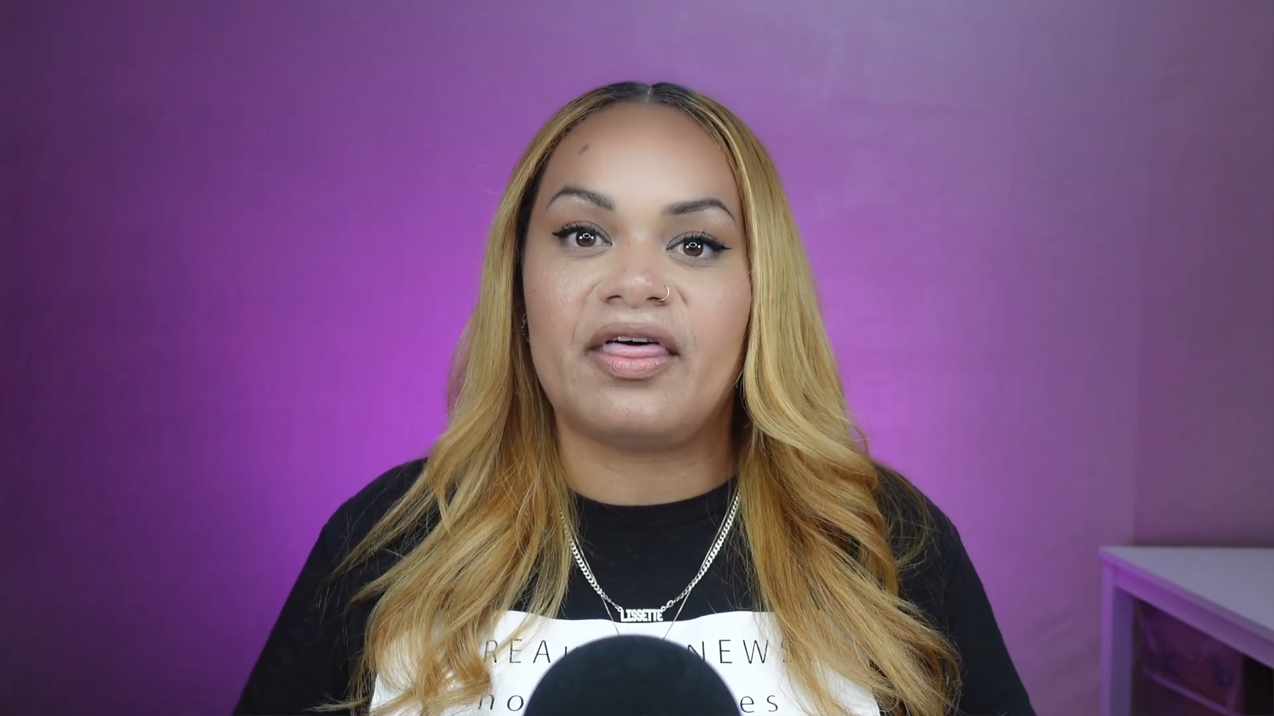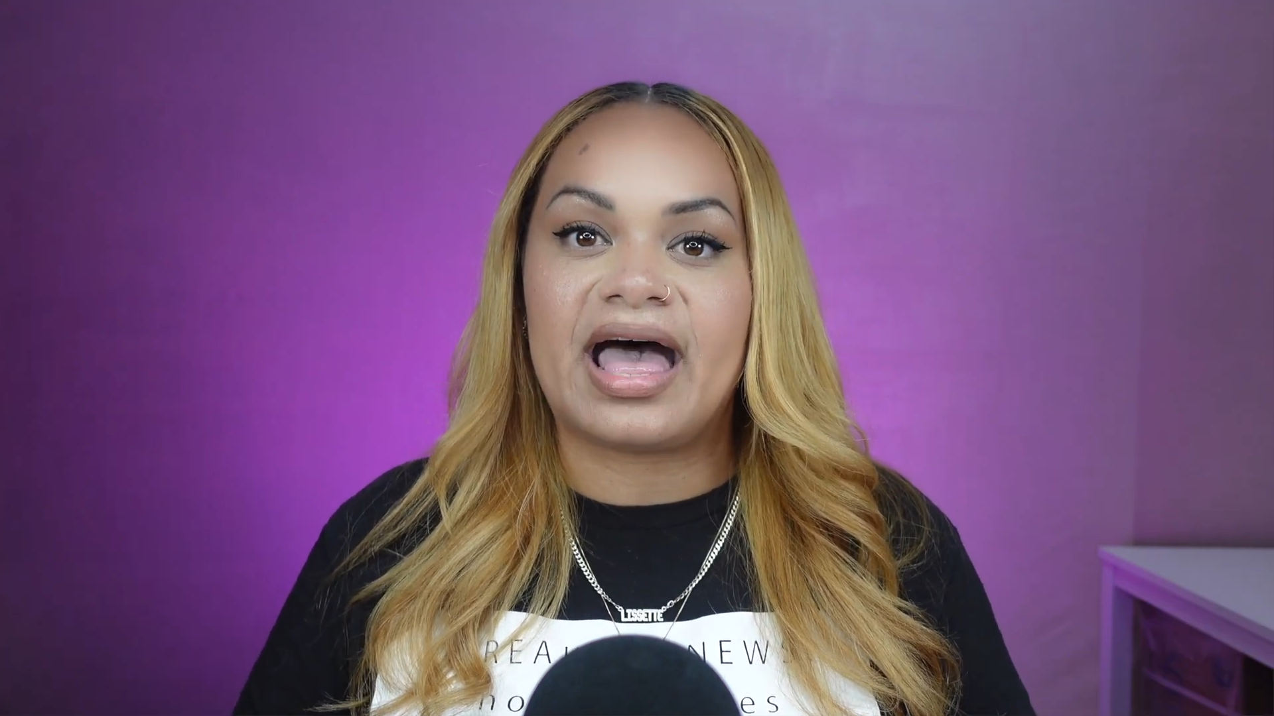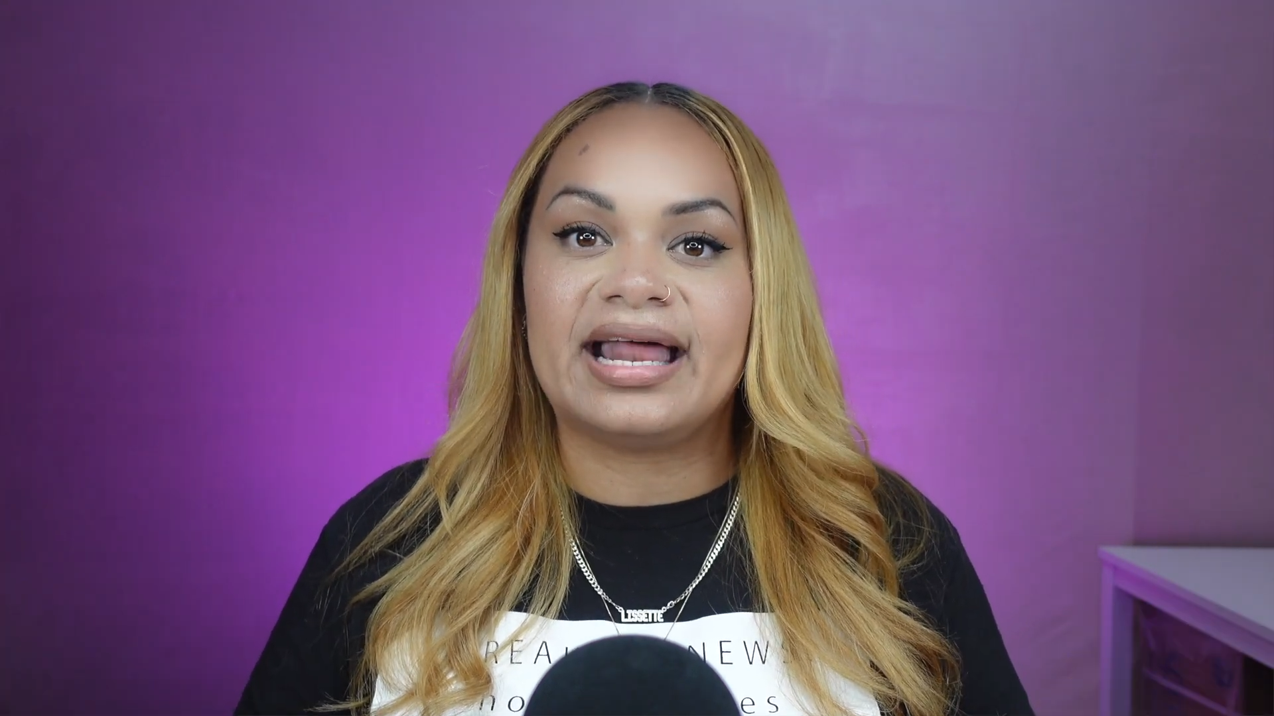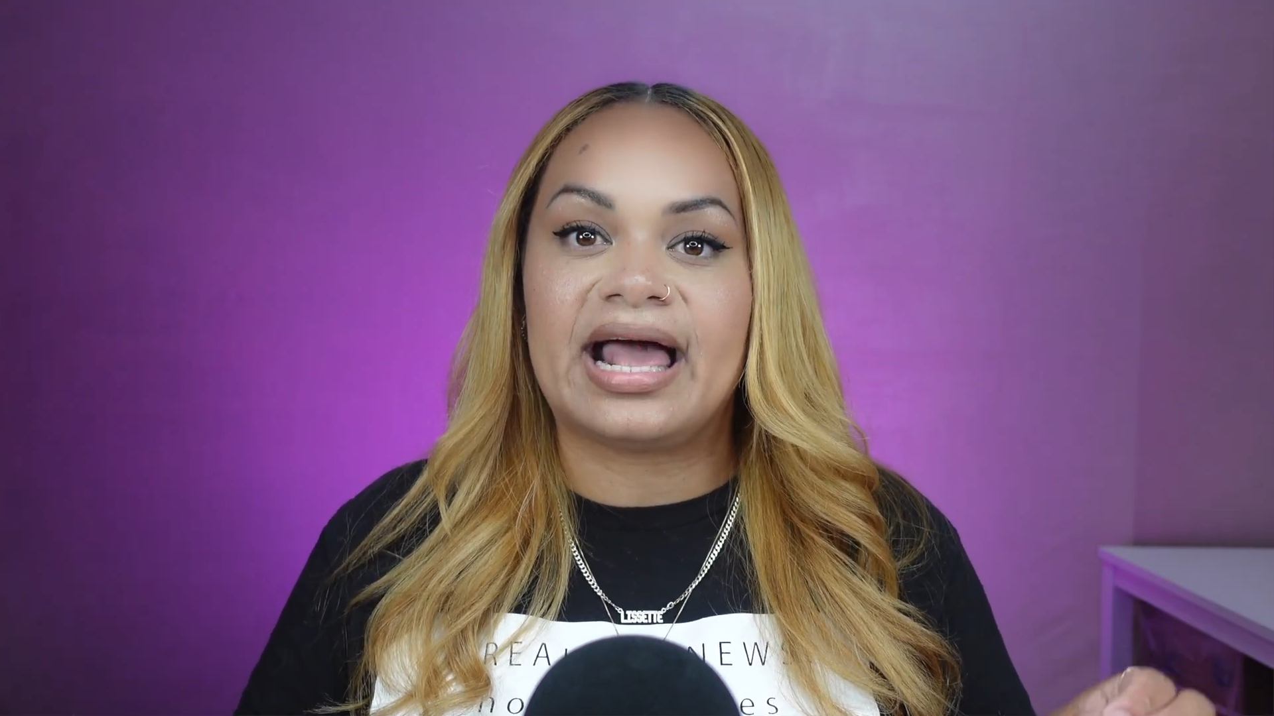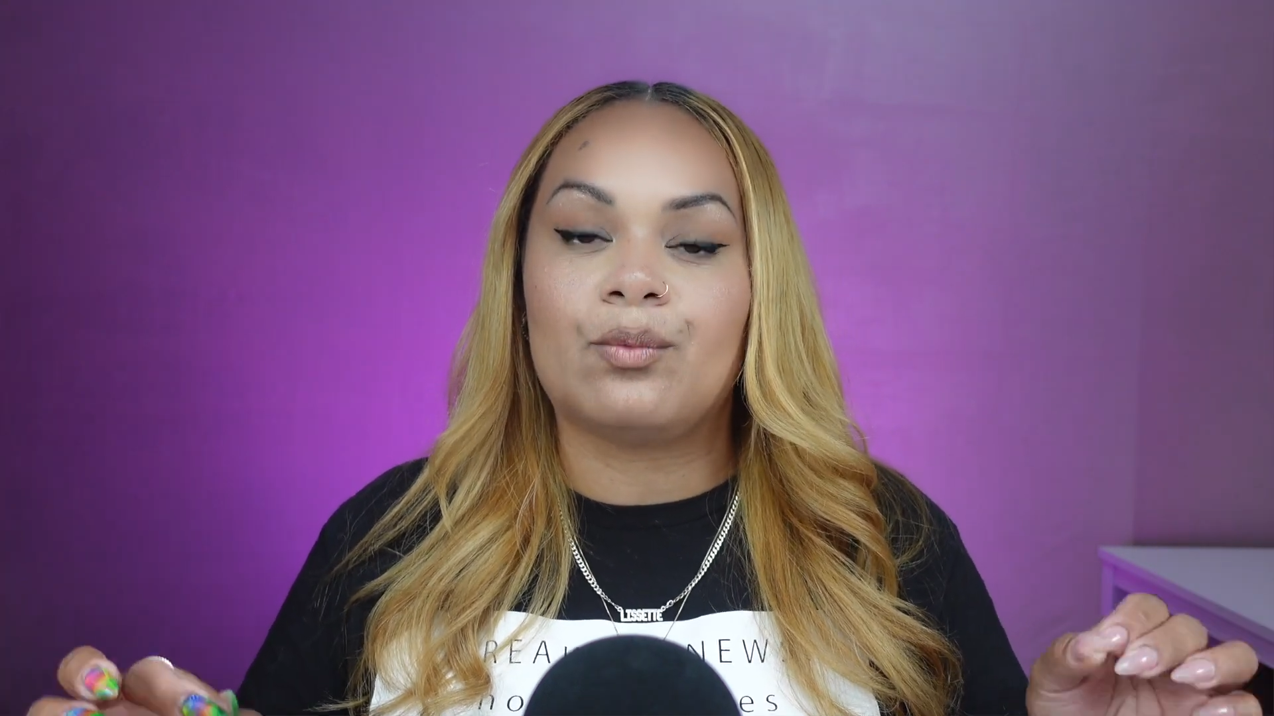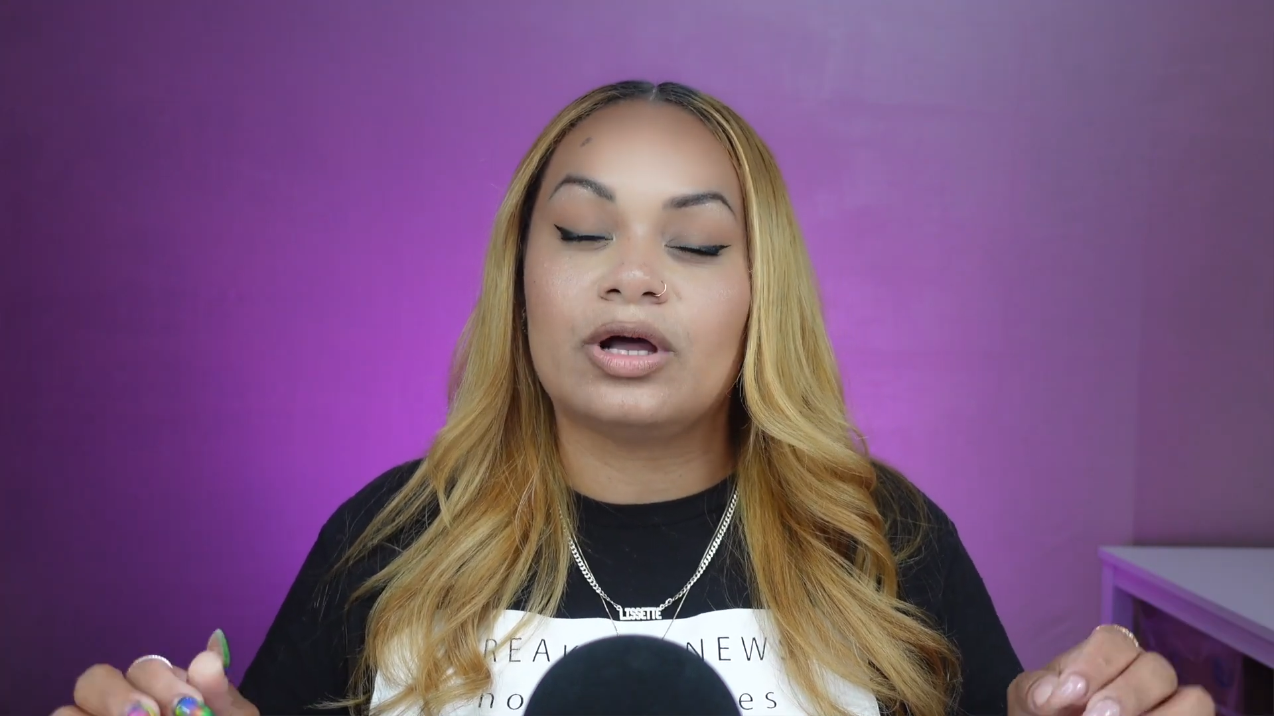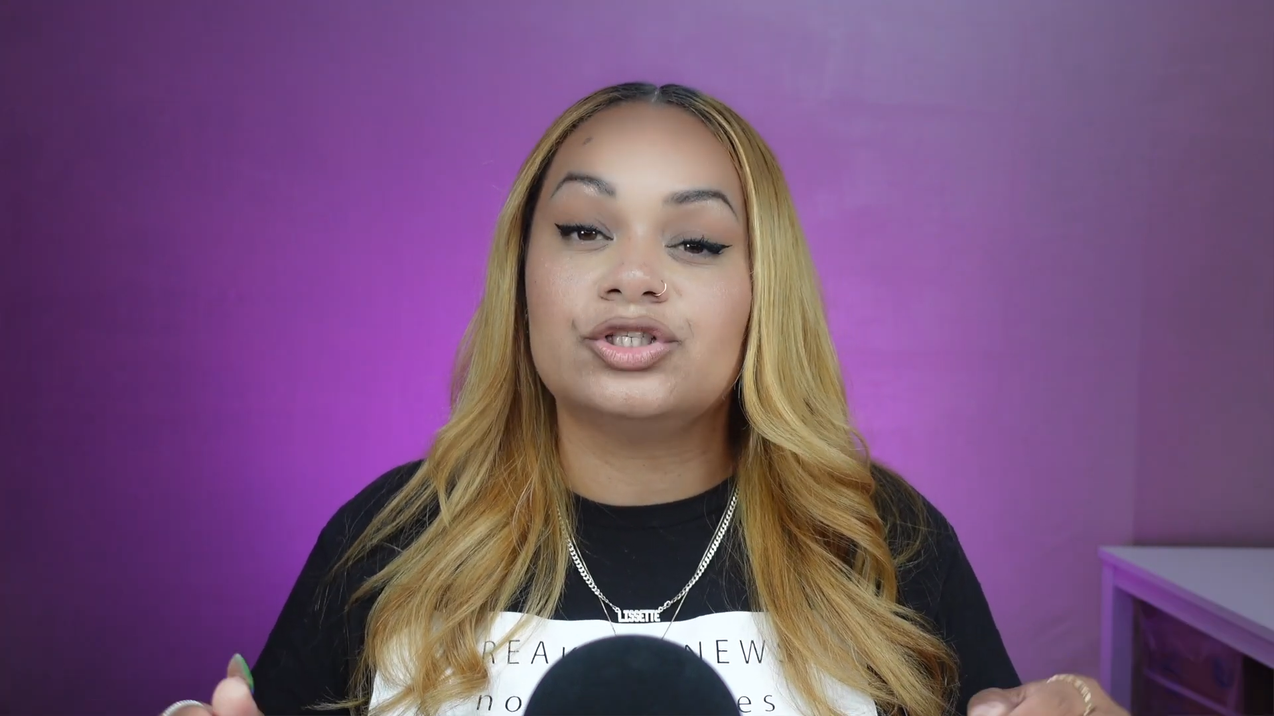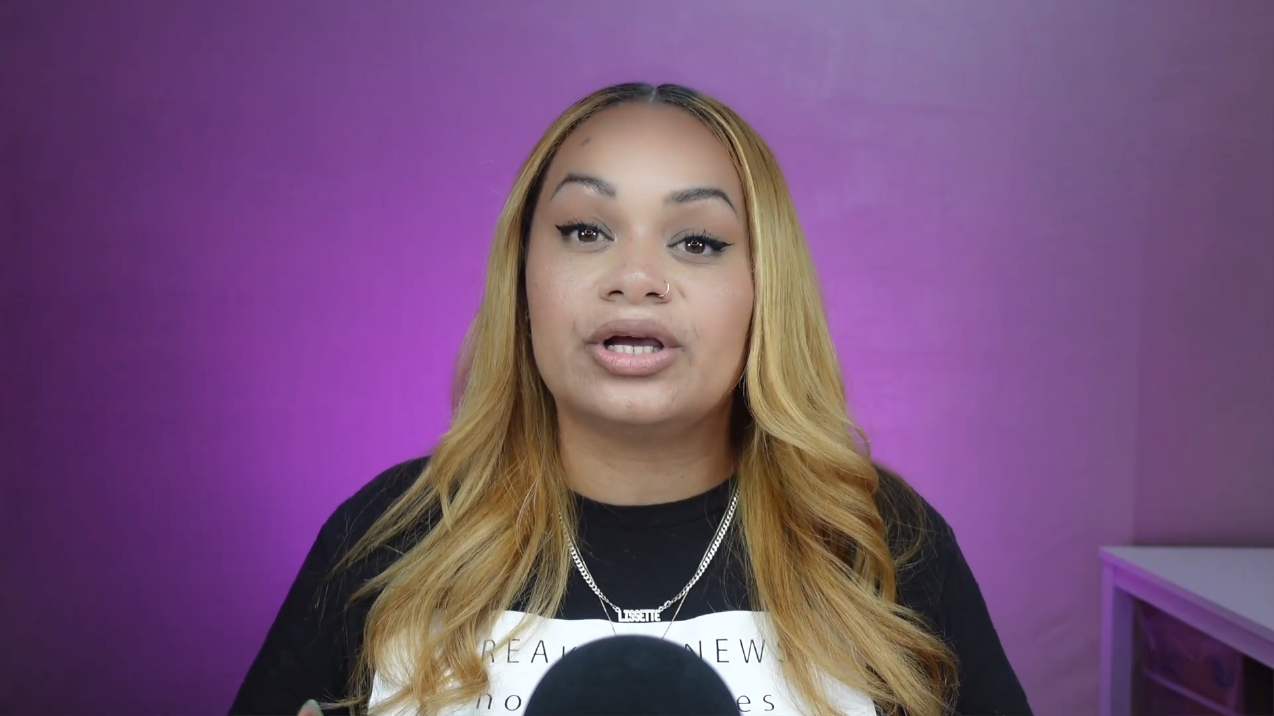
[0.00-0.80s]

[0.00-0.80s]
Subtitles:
that I wanted